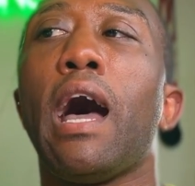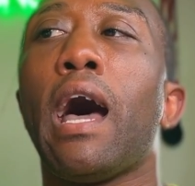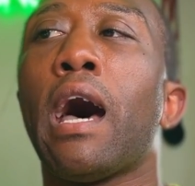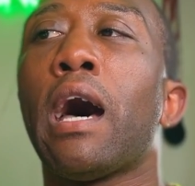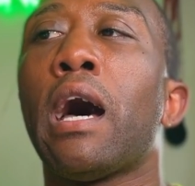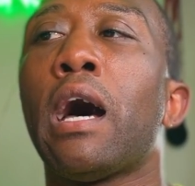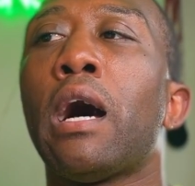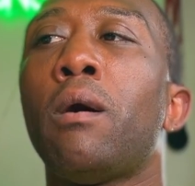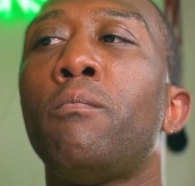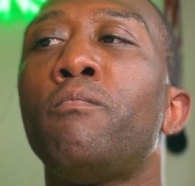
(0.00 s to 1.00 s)

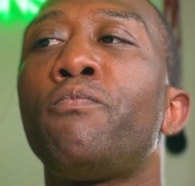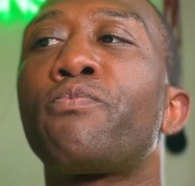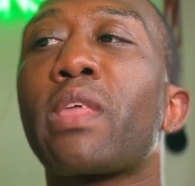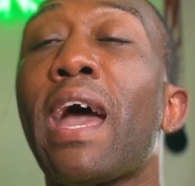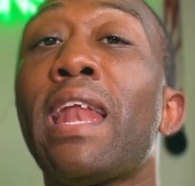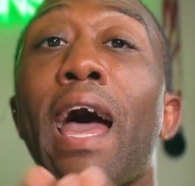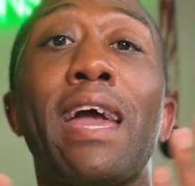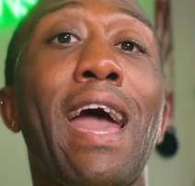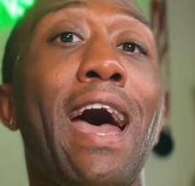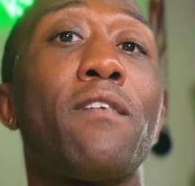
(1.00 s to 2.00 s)
And I
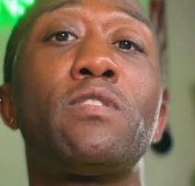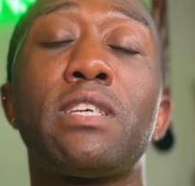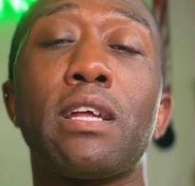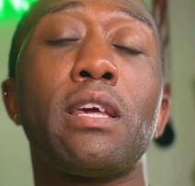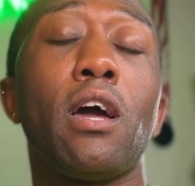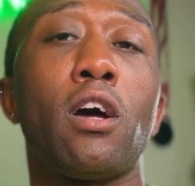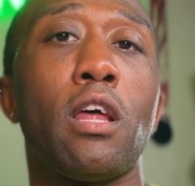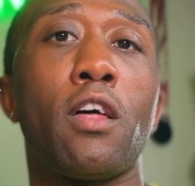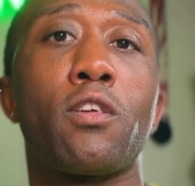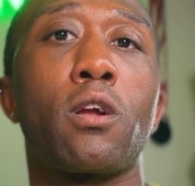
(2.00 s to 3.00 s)
have done it on
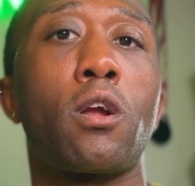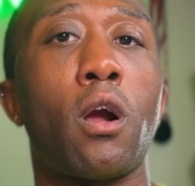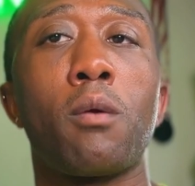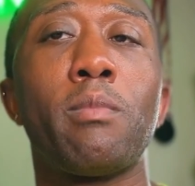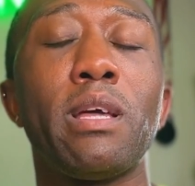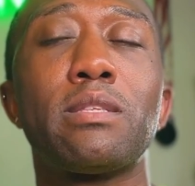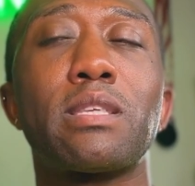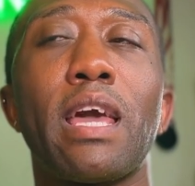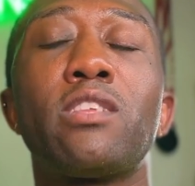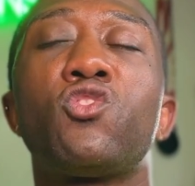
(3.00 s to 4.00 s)
other garments.
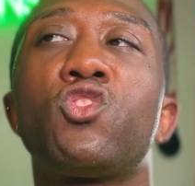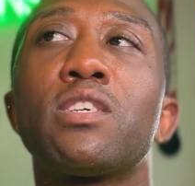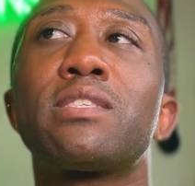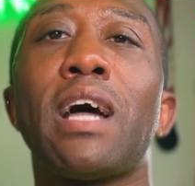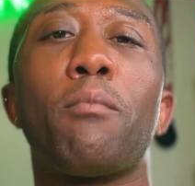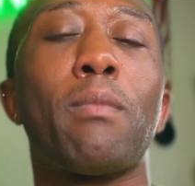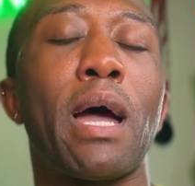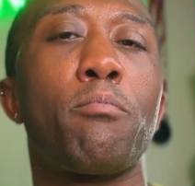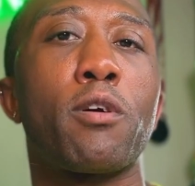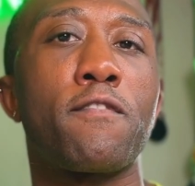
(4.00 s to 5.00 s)
It's just not
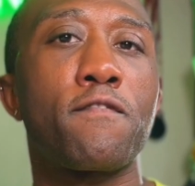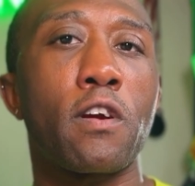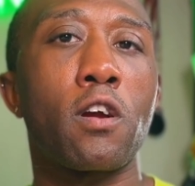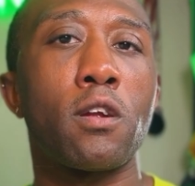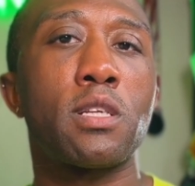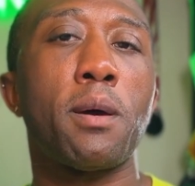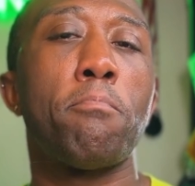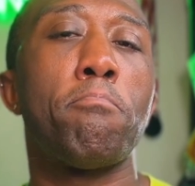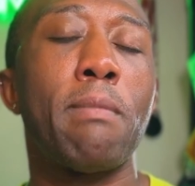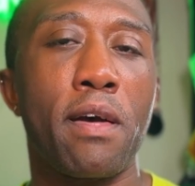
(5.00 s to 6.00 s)
my preferred
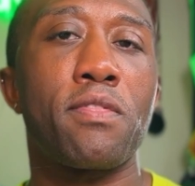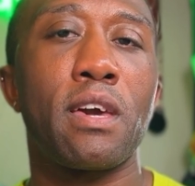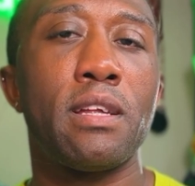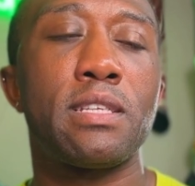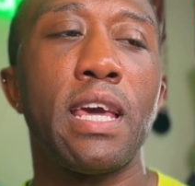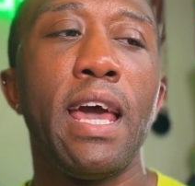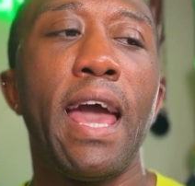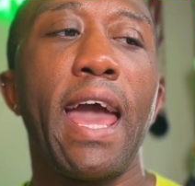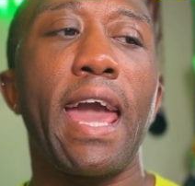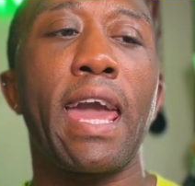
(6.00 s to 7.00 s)
method.
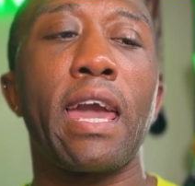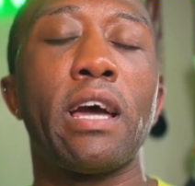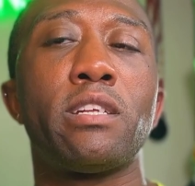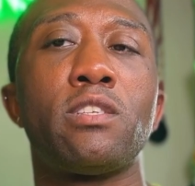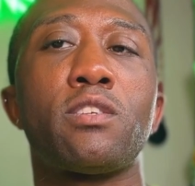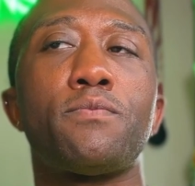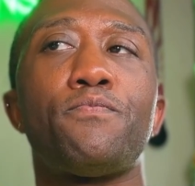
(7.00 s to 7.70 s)
And